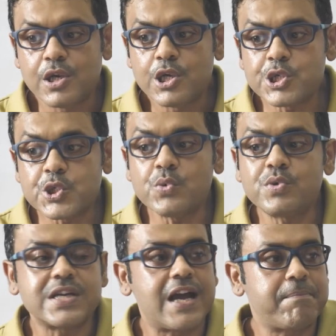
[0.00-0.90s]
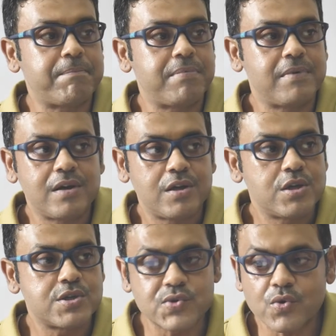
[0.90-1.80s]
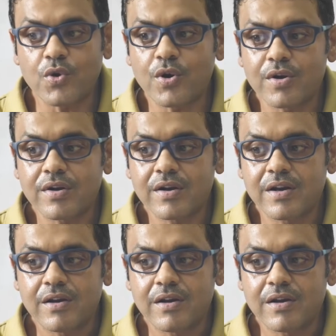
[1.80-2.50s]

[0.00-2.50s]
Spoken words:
shoot up, soar,